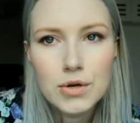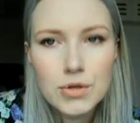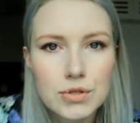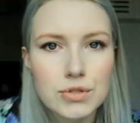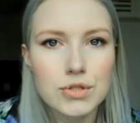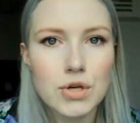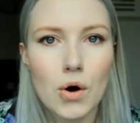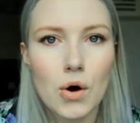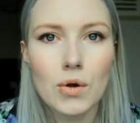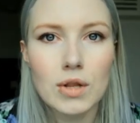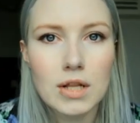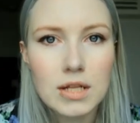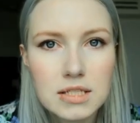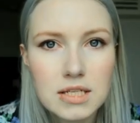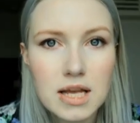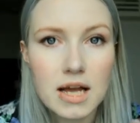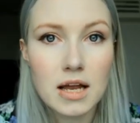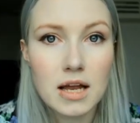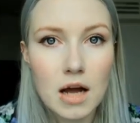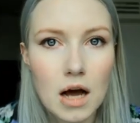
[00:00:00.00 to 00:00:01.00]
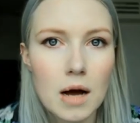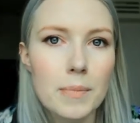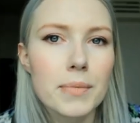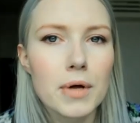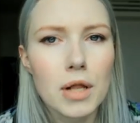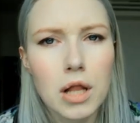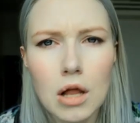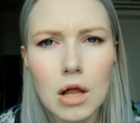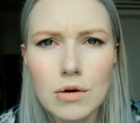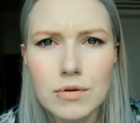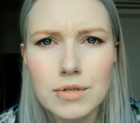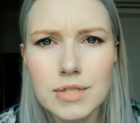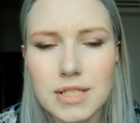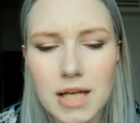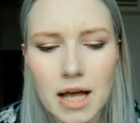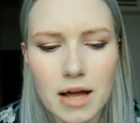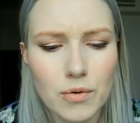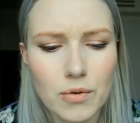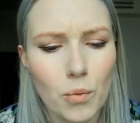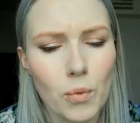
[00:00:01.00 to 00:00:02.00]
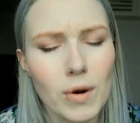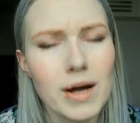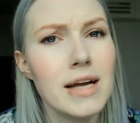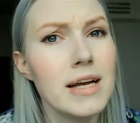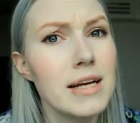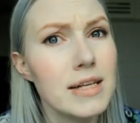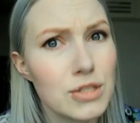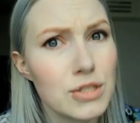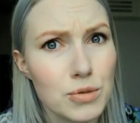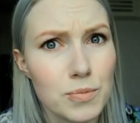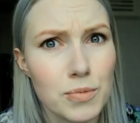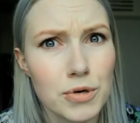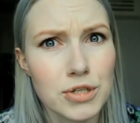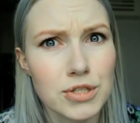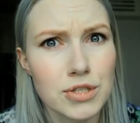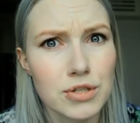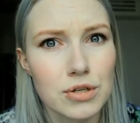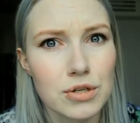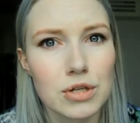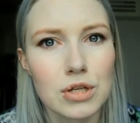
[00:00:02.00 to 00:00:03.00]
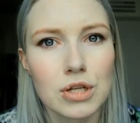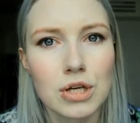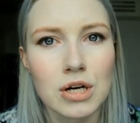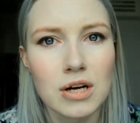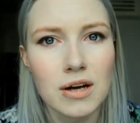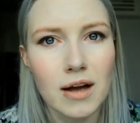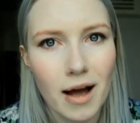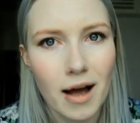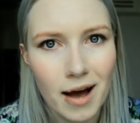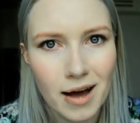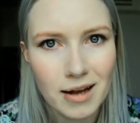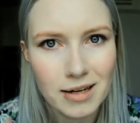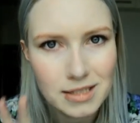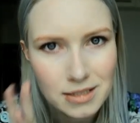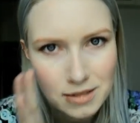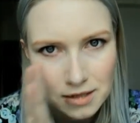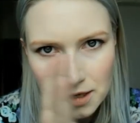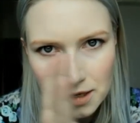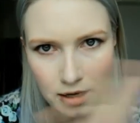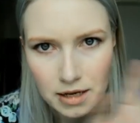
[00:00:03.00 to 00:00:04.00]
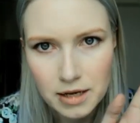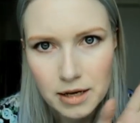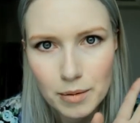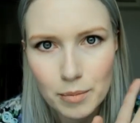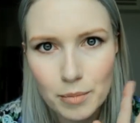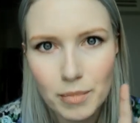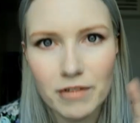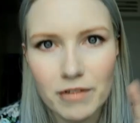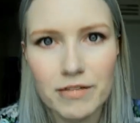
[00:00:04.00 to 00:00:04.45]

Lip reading: So let's take an up close and way too personal look at my